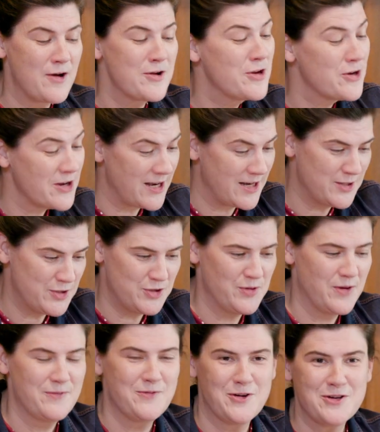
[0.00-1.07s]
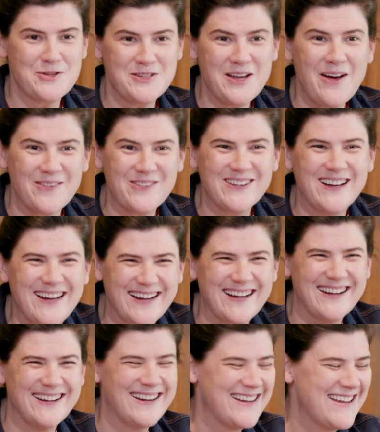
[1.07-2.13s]
now you're getting to do it for yourself.
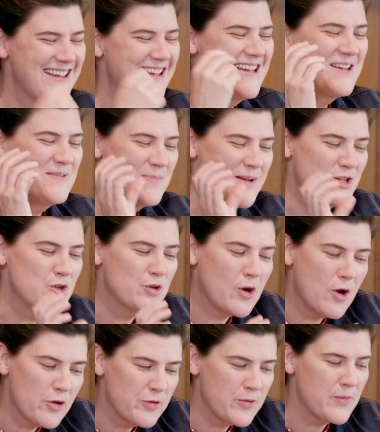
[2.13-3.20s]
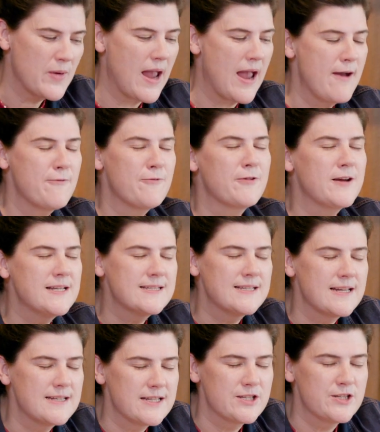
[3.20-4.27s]
But you go through every
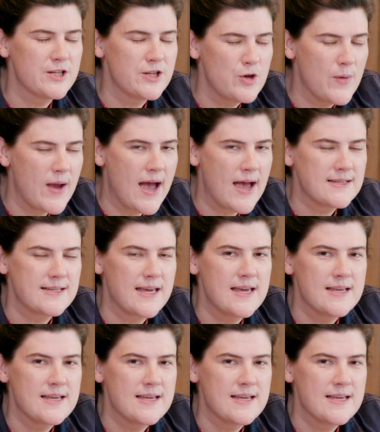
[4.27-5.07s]
sentence and you ask,